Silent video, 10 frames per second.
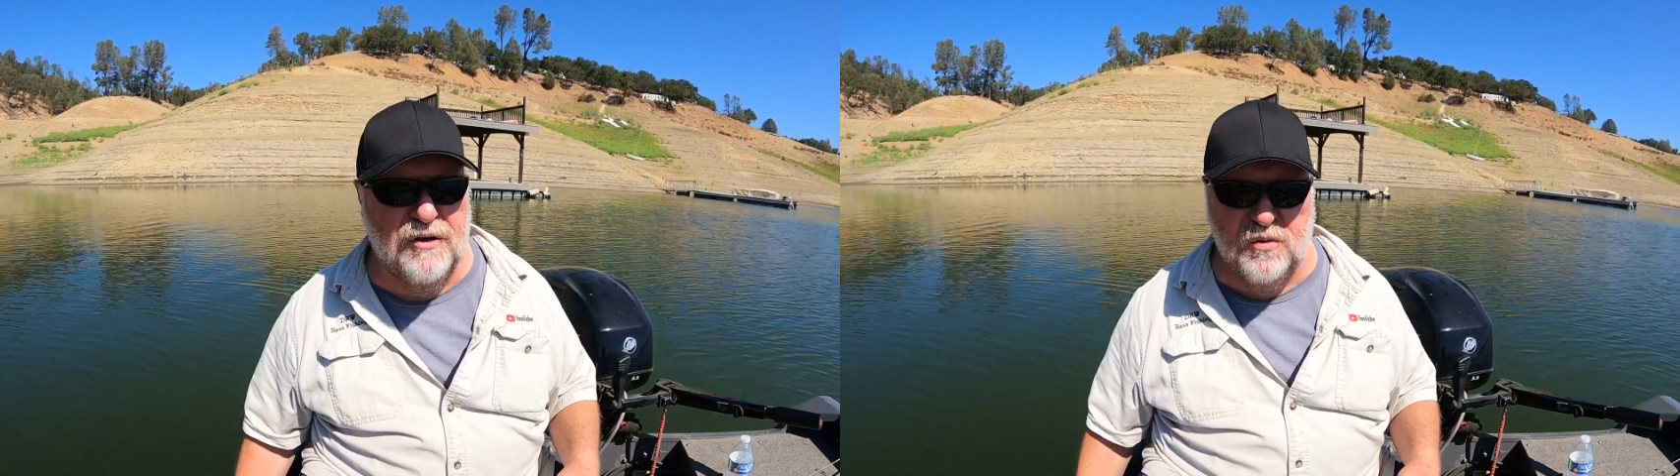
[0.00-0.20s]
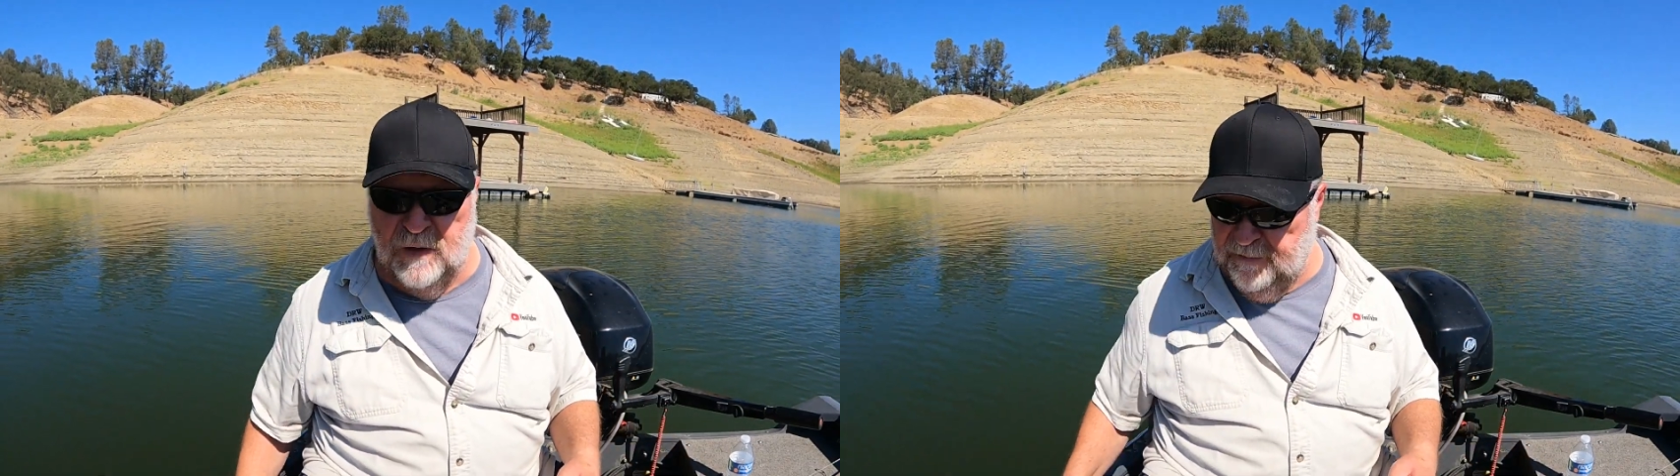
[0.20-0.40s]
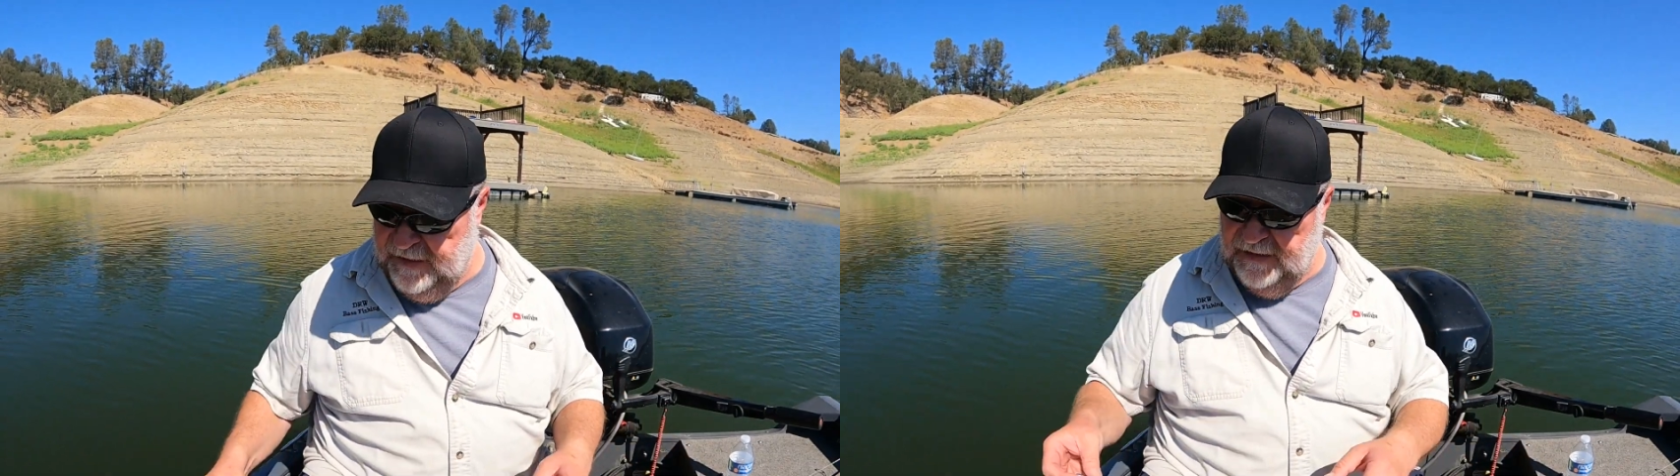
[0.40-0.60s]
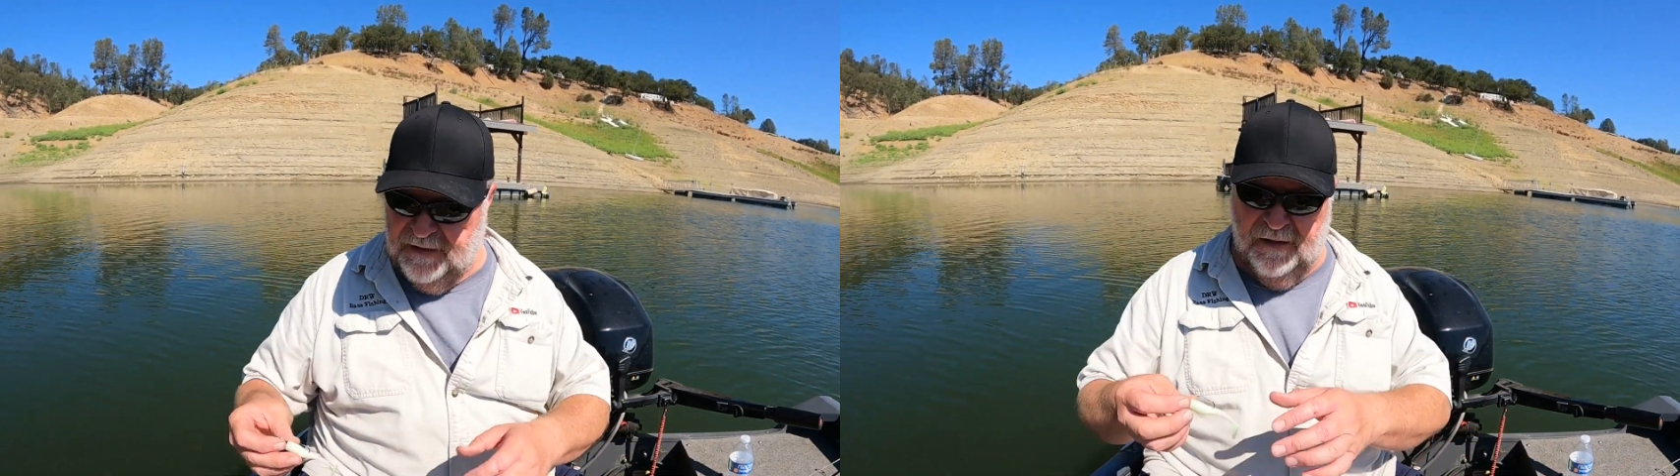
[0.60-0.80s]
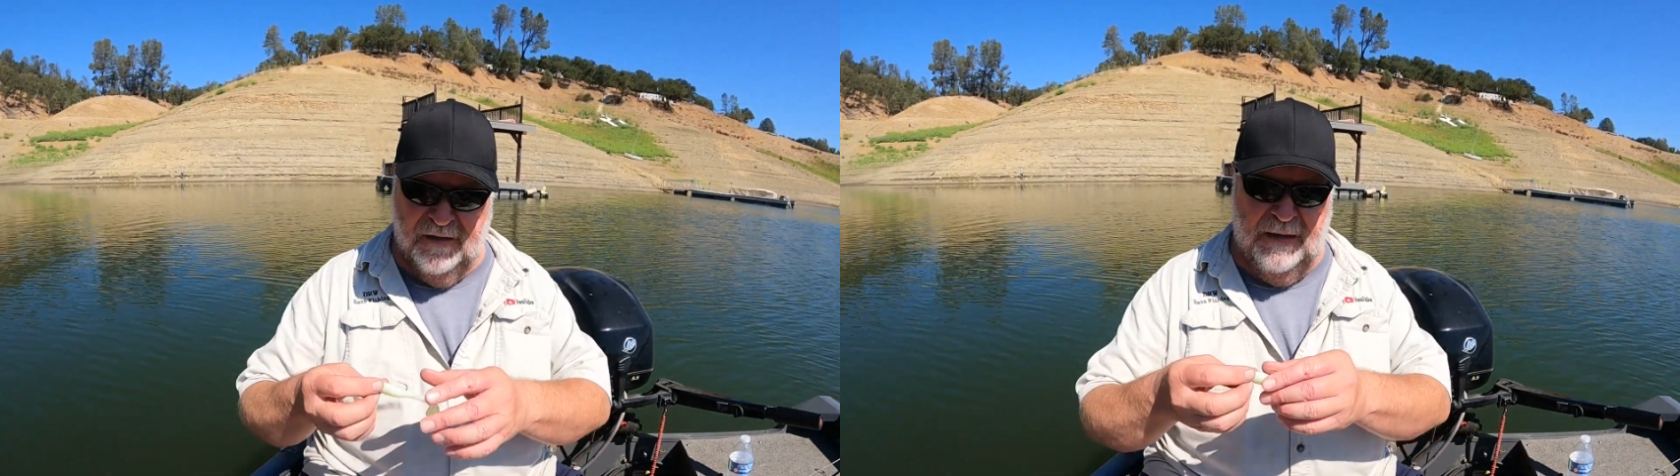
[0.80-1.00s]
other swim
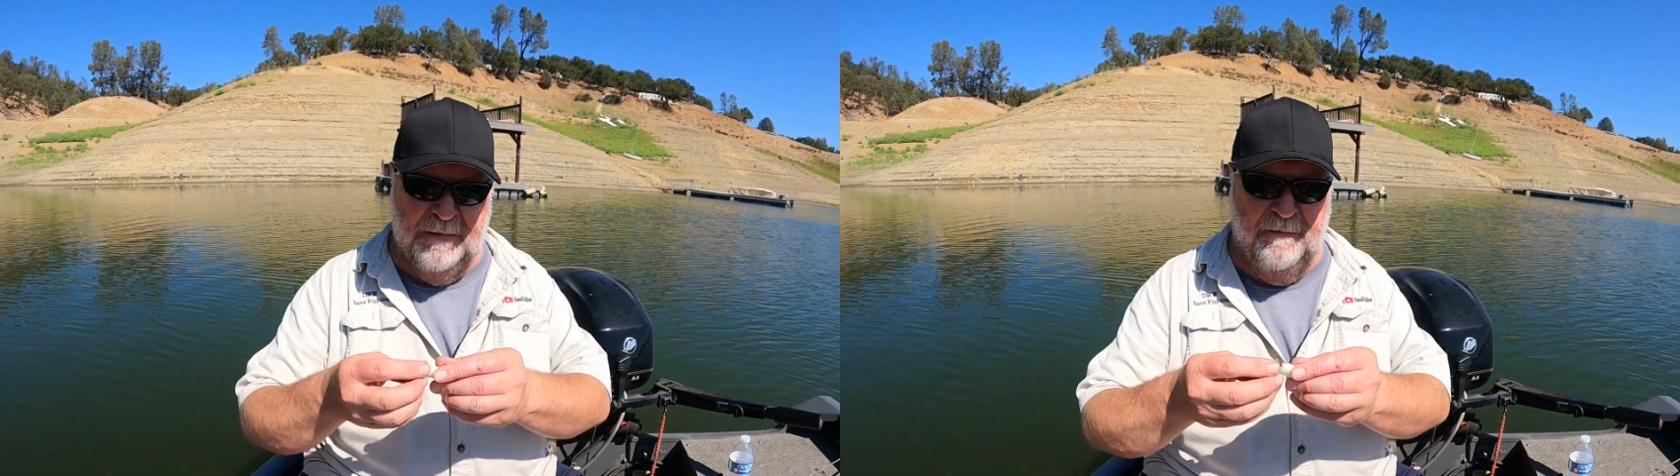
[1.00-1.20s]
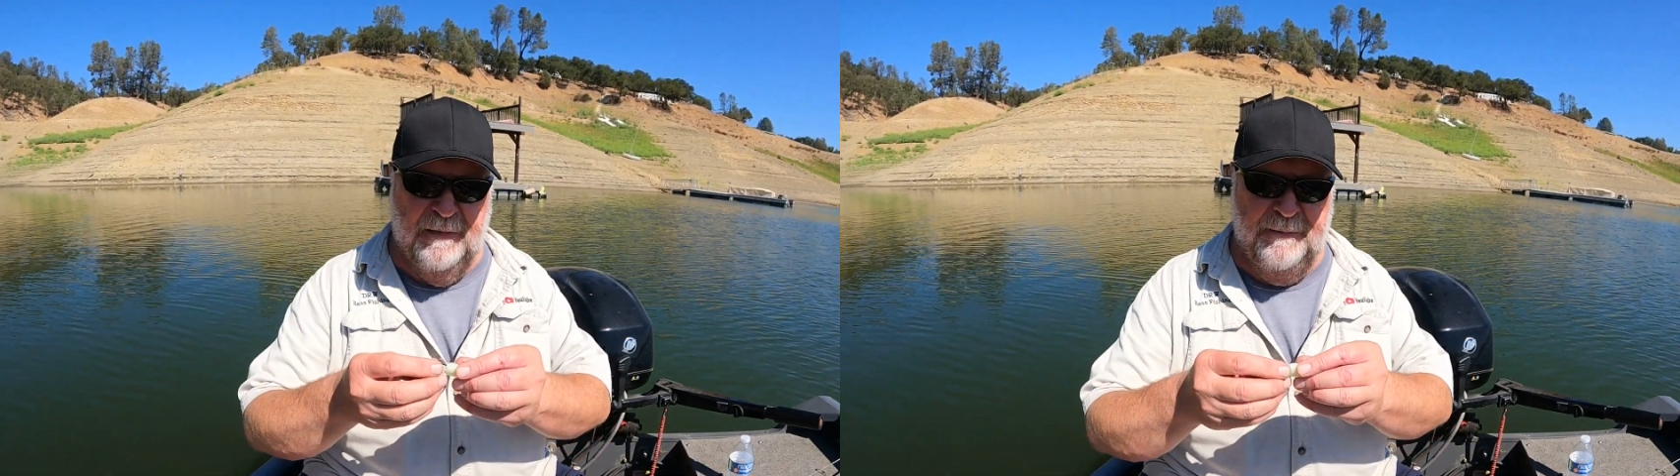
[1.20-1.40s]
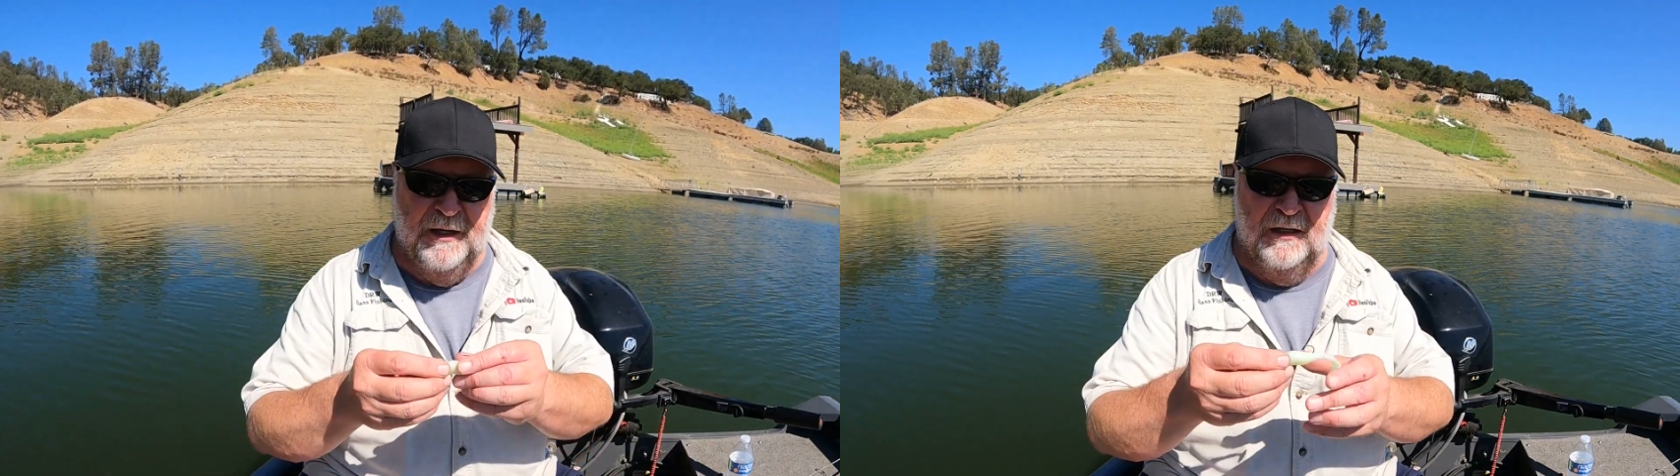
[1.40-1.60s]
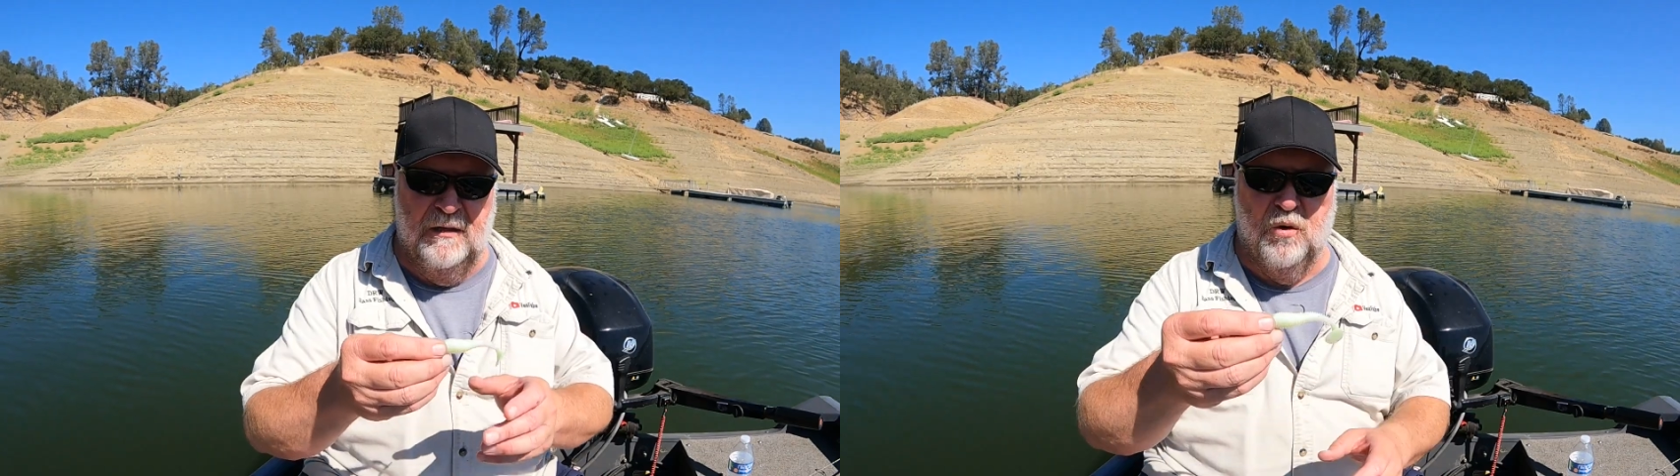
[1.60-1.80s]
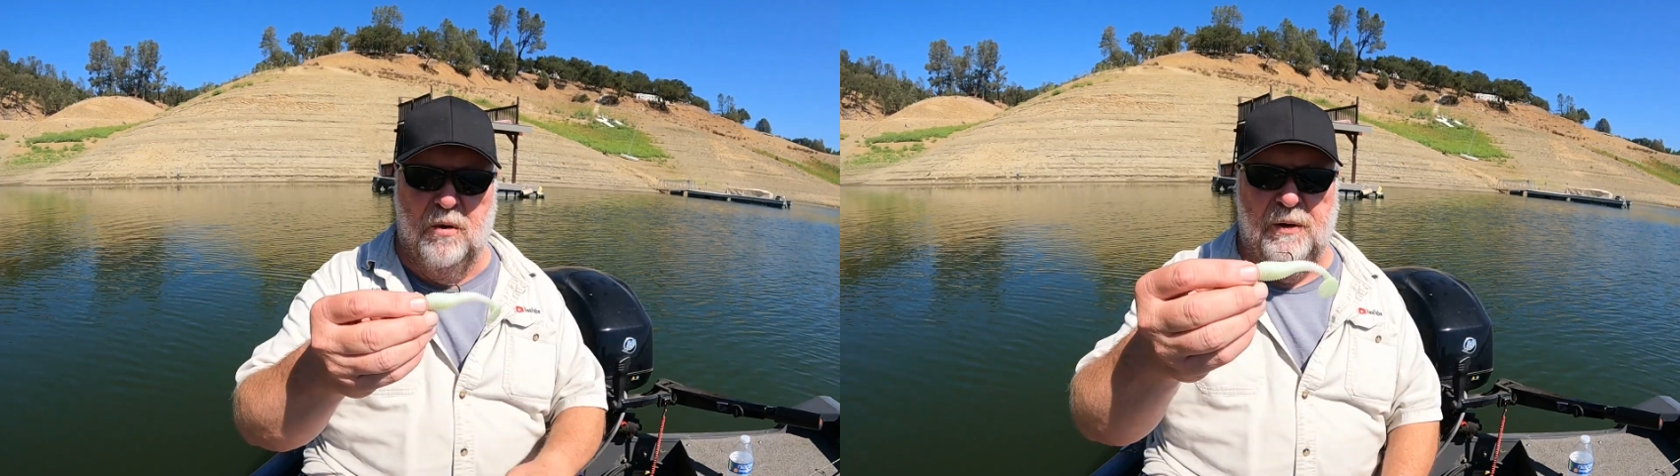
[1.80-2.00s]
baits. Some of them may be a
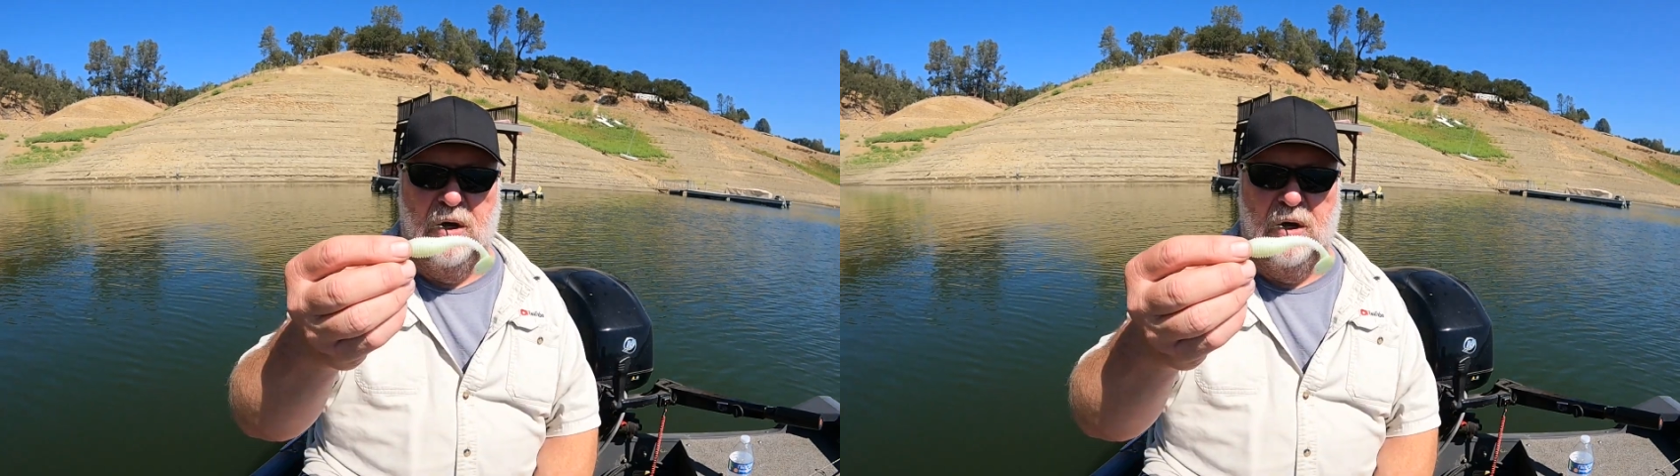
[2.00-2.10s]
little more